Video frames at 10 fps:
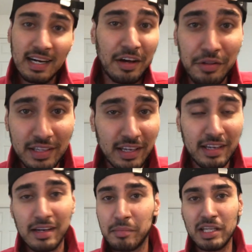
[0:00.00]
I don't
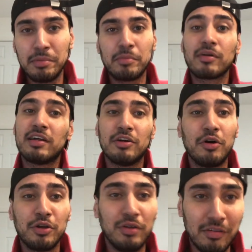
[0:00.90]
think many people can
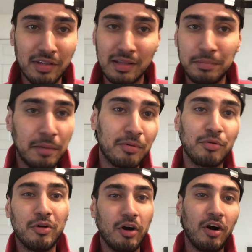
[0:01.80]
argue, even people
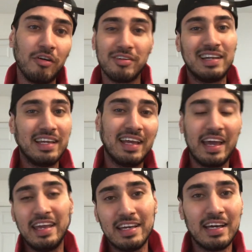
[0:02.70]
who already
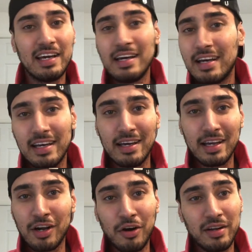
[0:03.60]
hate
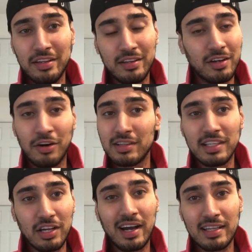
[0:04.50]
Icardi can't
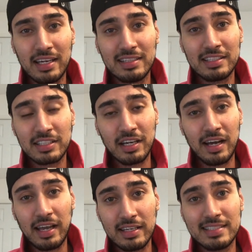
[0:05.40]
deny that this
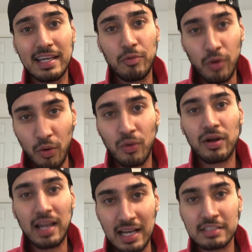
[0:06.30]
guy is a
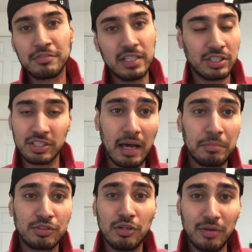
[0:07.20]
world-class finisher, the
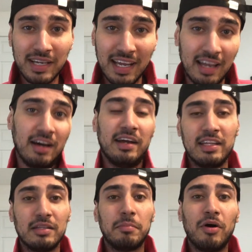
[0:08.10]
absolute killer
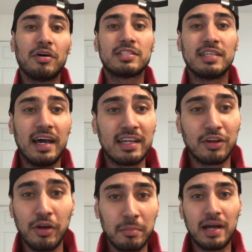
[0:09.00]
in the box. And
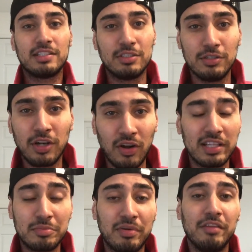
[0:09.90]
going back to
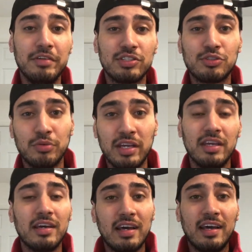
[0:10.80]
Khalid's previous tweet,
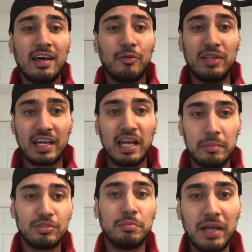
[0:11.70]
when it
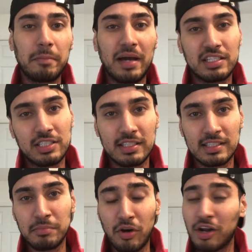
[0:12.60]
came to big
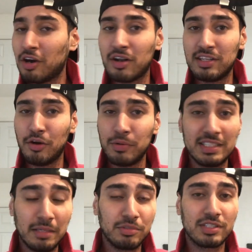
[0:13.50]
matches, Mario Icardi always
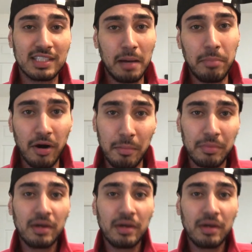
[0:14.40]
seemed to step up.